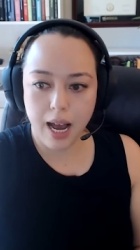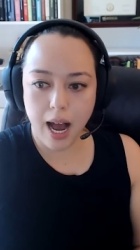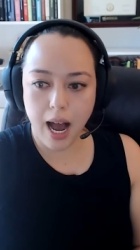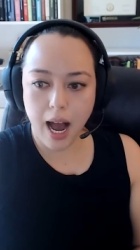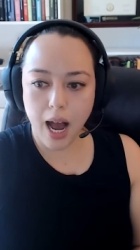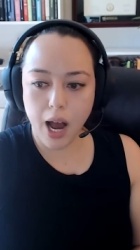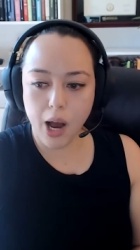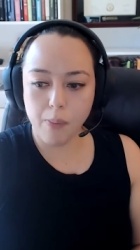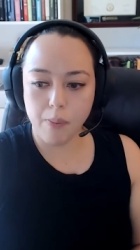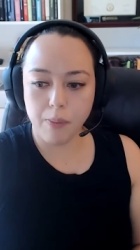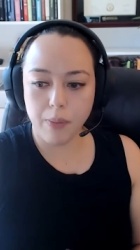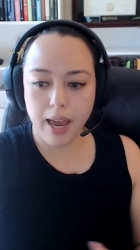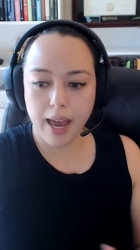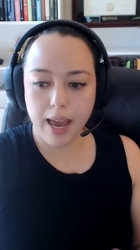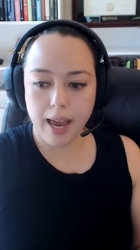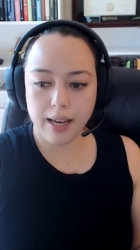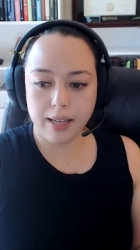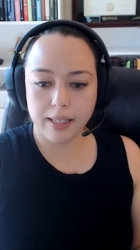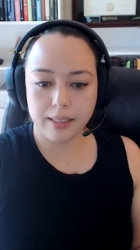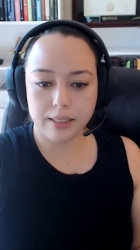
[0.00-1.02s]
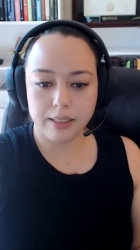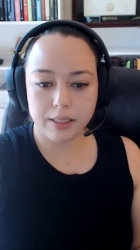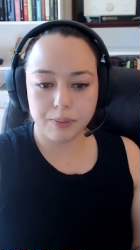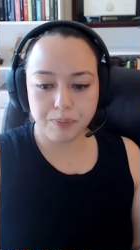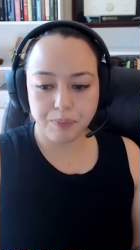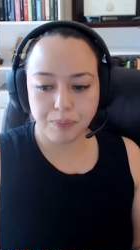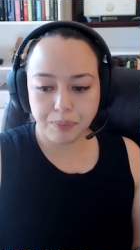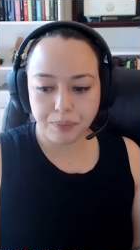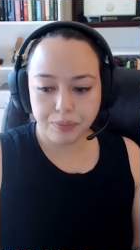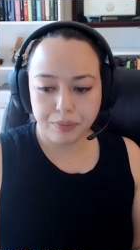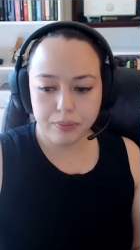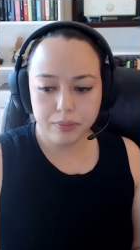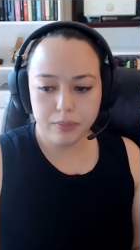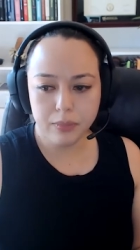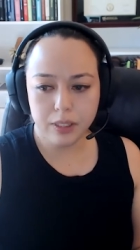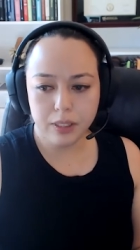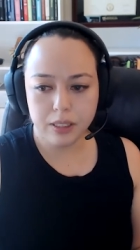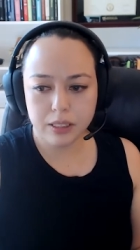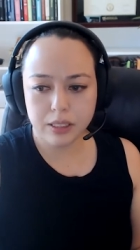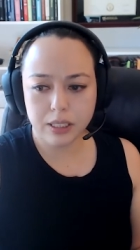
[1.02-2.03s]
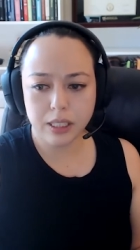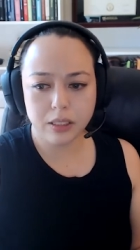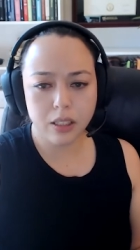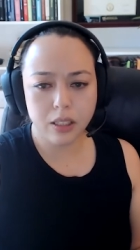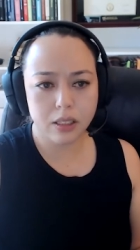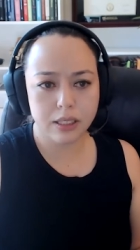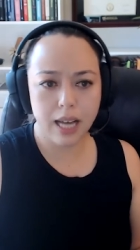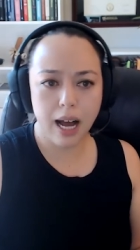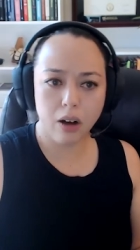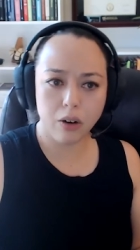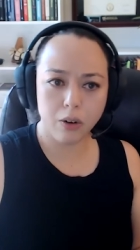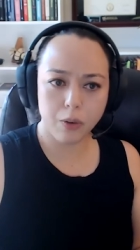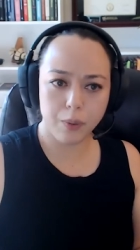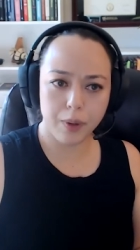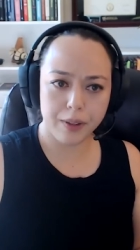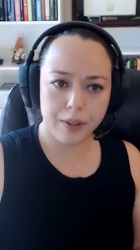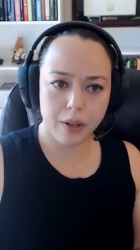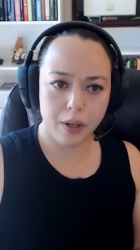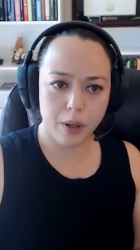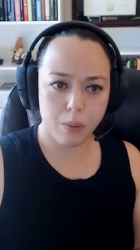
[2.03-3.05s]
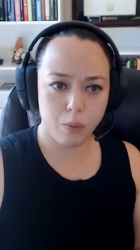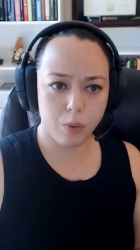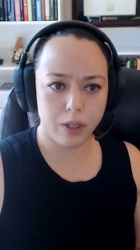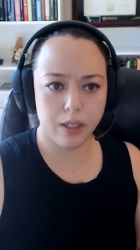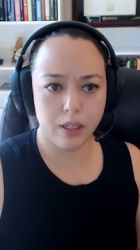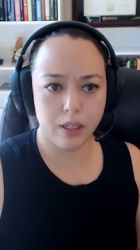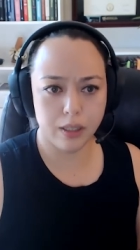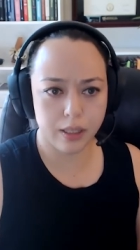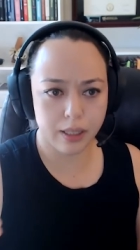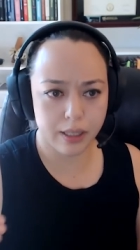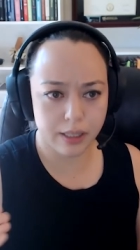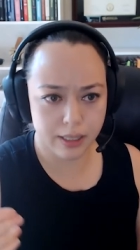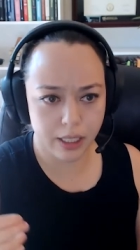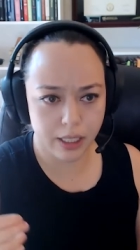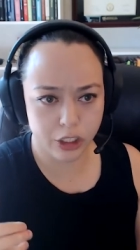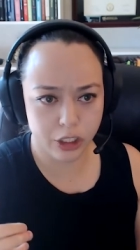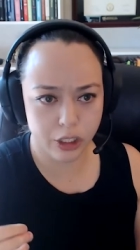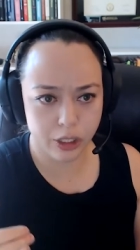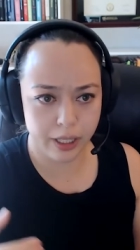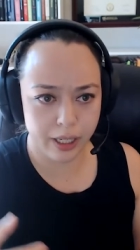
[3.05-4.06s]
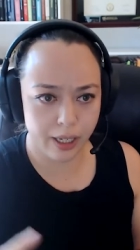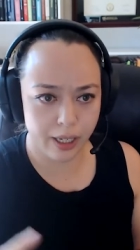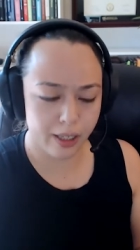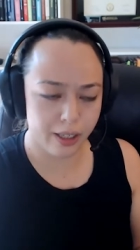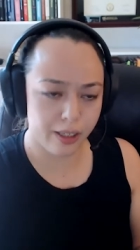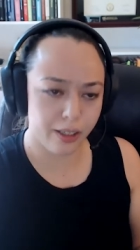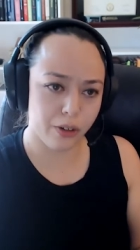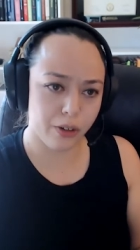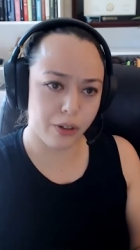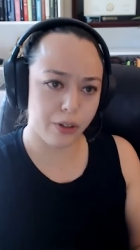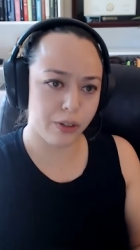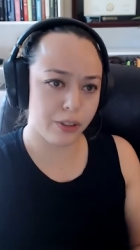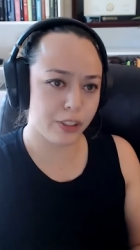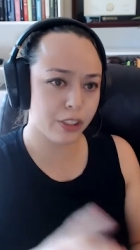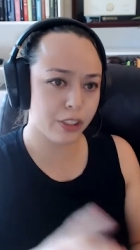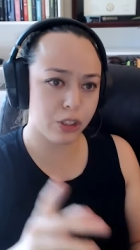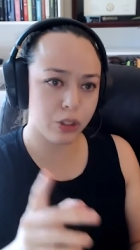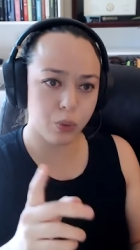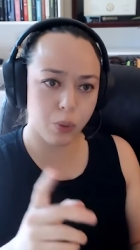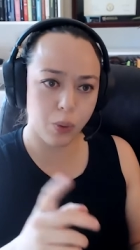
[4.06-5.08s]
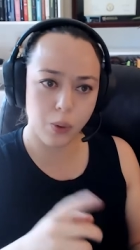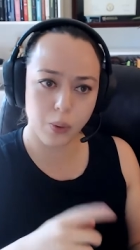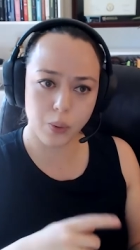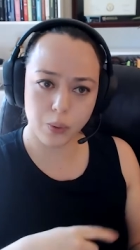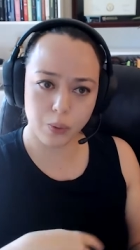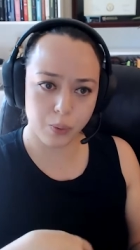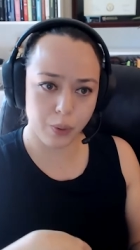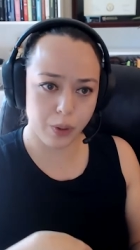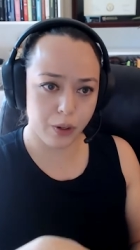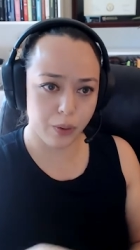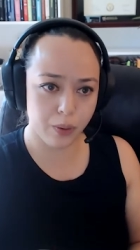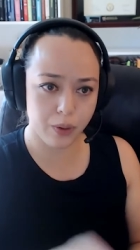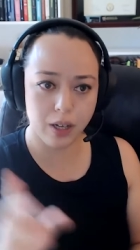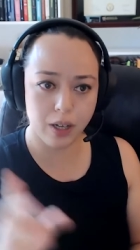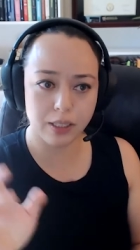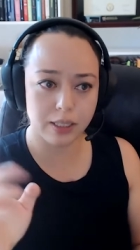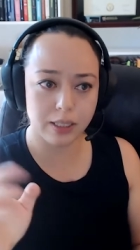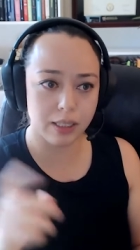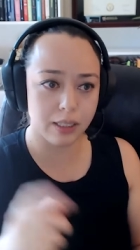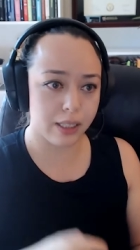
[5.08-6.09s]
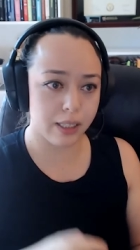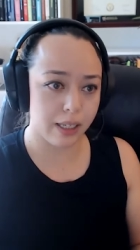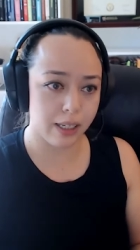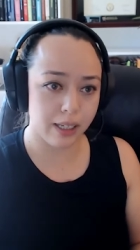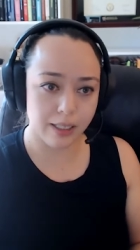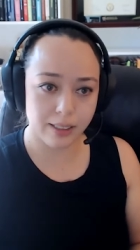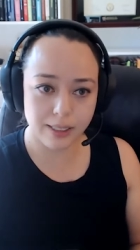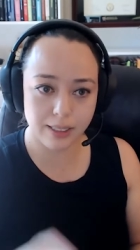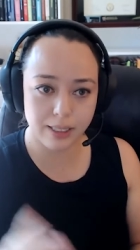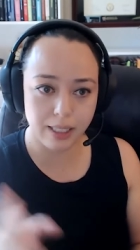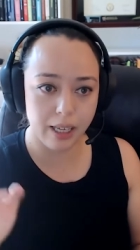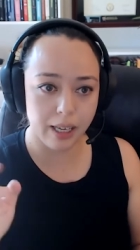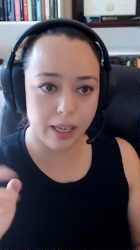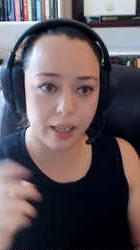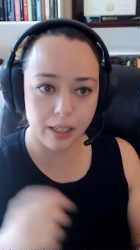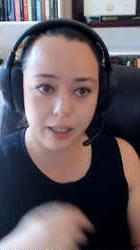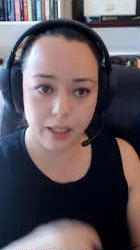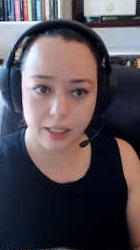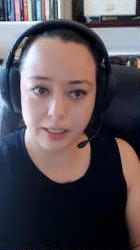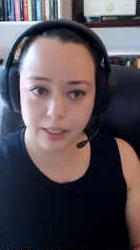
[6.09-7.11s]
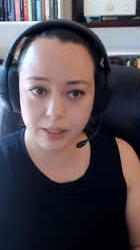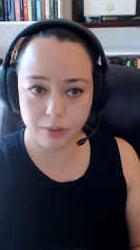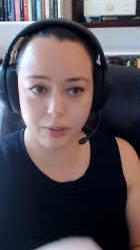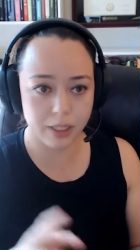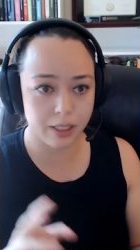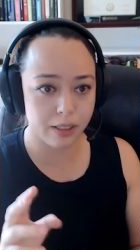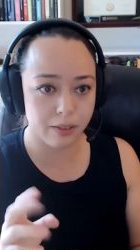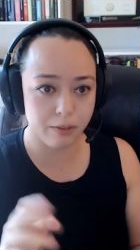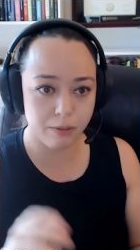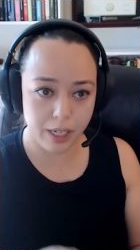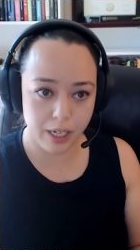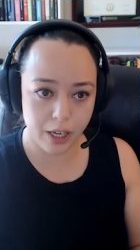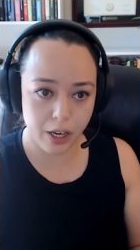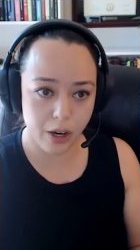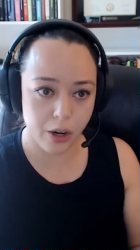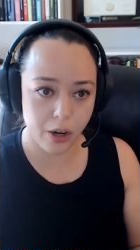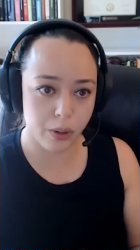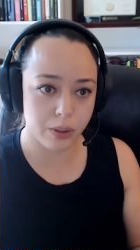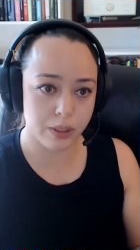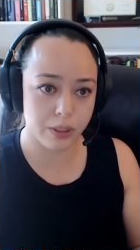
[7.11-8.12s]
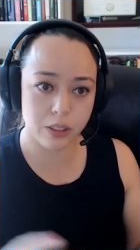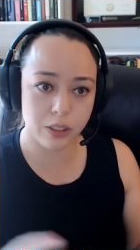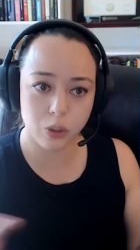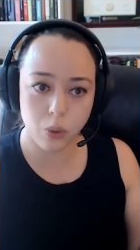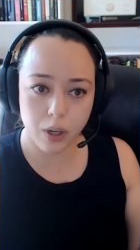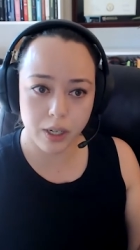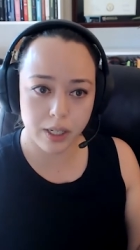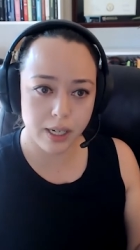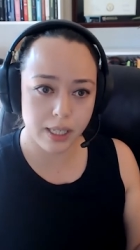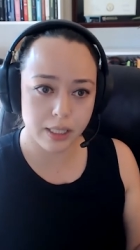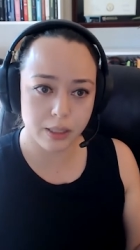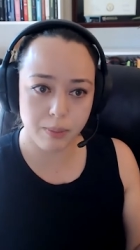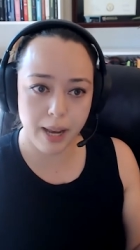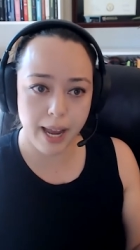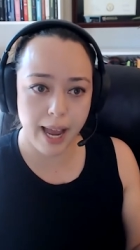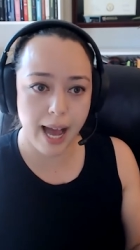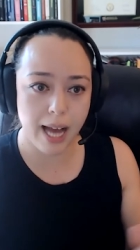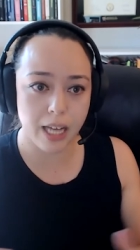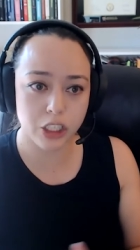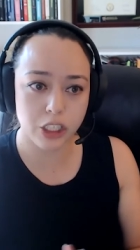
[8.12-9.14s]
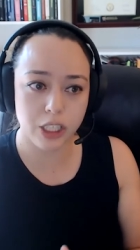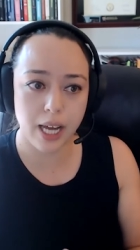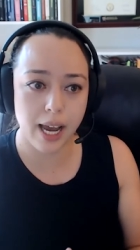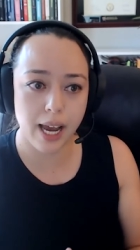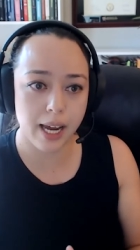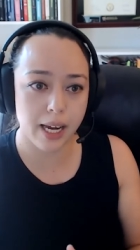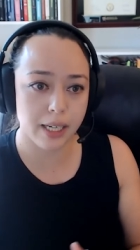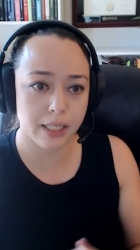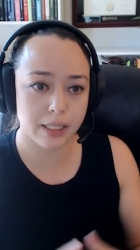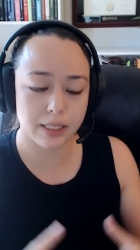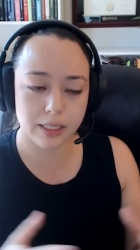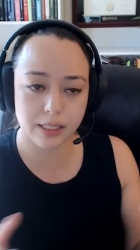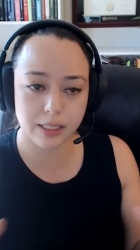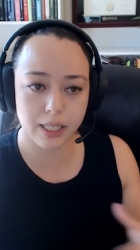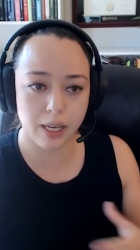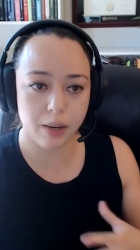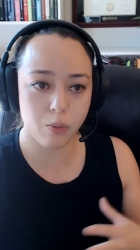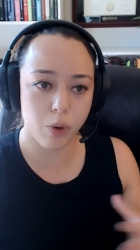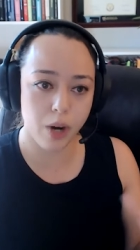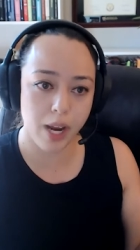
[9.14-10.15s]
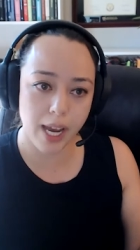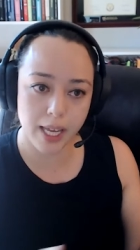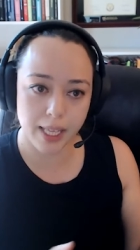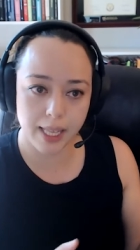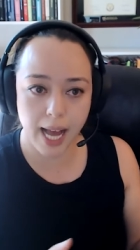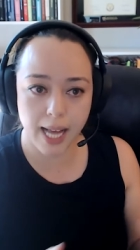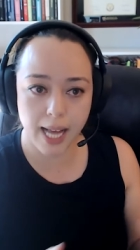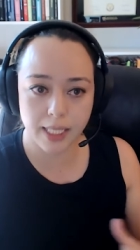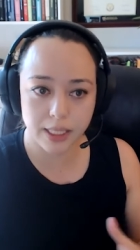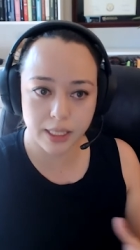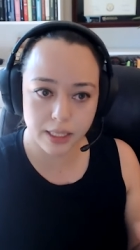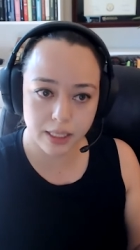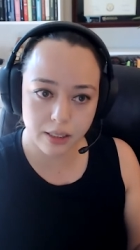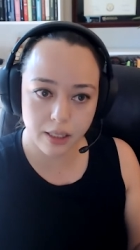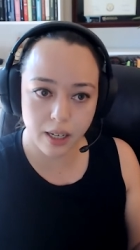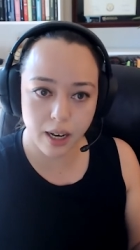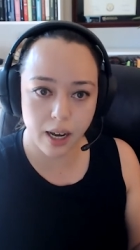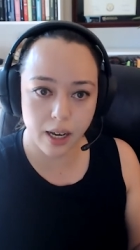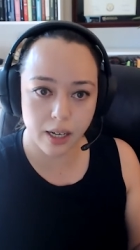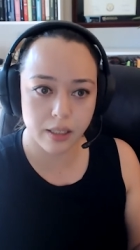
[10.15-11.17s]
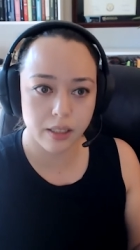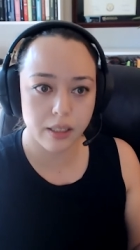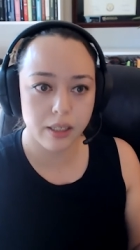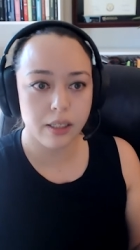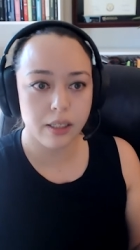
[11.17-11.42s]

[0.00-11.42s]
Um, and TikTok's algorithm will essentially, you know, you just scroll through constantly seeing a different videos. It's organized by hashtags the same way that uh,